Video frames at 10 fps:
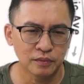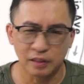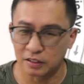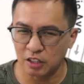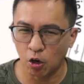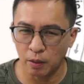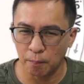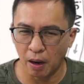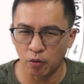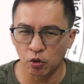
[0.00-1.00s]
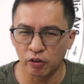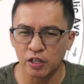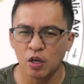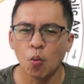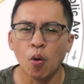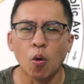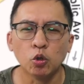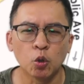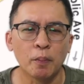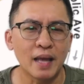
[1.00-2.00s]
The sub-boundary will
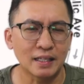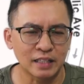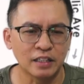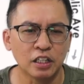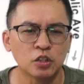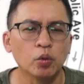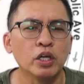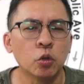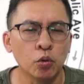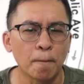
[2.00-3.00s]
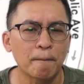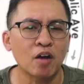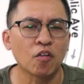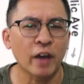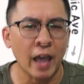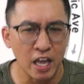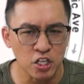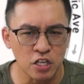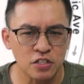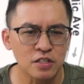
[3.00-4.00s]
also be extended to include part of
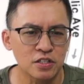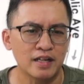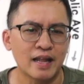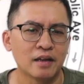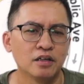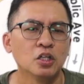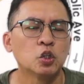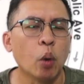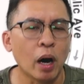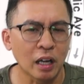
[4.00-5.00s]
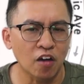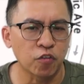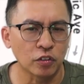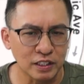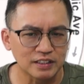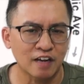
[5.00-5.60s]
adjacent state land to allow for design